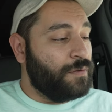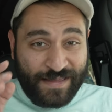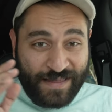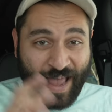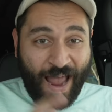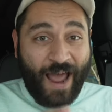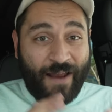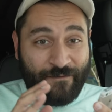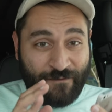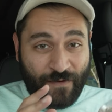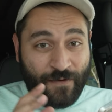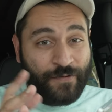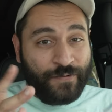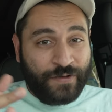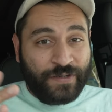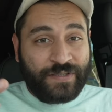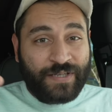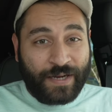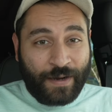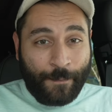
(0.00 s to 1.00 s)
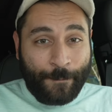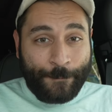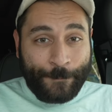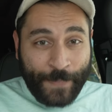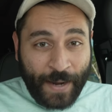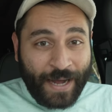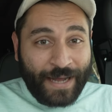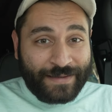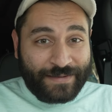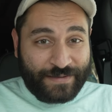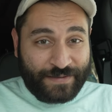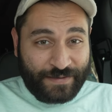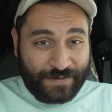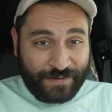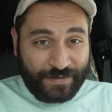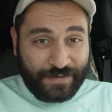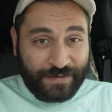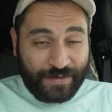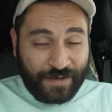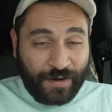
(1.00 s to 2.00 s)
that phone looks like a
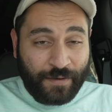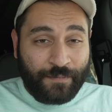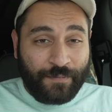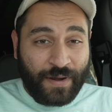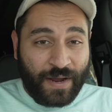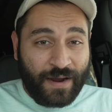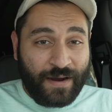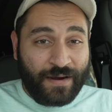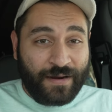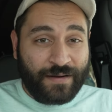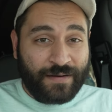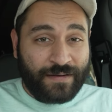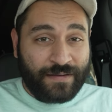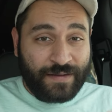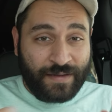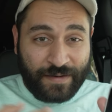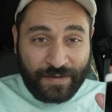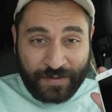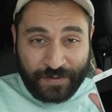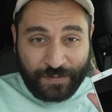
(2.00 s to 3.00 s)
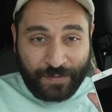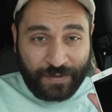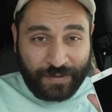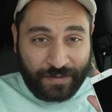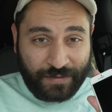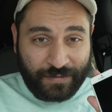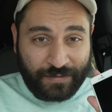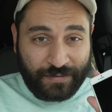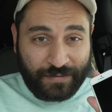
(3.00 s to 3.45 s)
monster compared to this one.